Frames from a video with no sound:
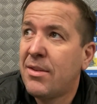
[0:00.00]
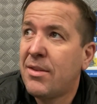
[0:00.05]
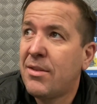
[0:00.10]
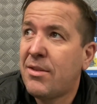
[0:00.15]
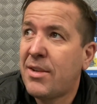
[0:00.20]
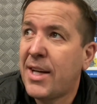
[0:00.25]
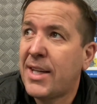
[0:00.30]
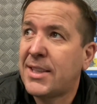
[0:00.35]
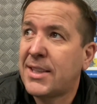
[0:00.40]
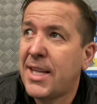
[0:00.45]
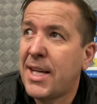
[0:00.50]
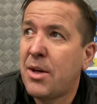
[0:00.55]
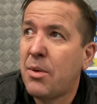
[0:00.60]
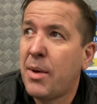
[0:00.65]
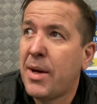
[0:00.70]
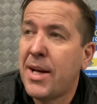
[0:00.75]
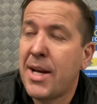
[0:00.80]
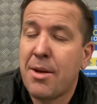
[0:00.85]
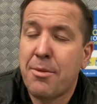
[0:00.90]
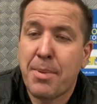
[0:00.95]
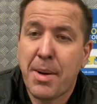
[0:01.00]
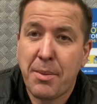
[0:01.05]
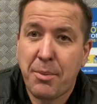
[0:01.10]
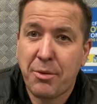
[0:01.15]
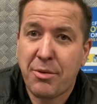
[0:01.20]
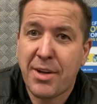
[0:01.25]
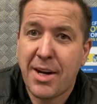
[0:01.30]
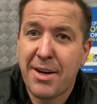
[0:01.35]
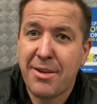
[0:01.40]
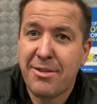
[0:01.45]
60 quid, and there's people
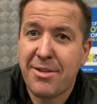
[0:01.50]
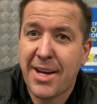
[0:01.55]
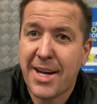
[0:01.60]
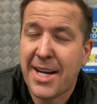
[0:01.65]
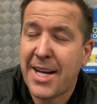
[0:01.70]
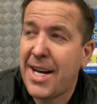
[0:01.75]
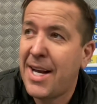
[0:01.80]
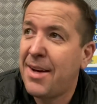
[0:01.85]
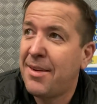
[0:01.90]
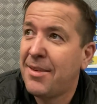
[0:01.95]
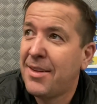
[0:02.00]
selling second hand.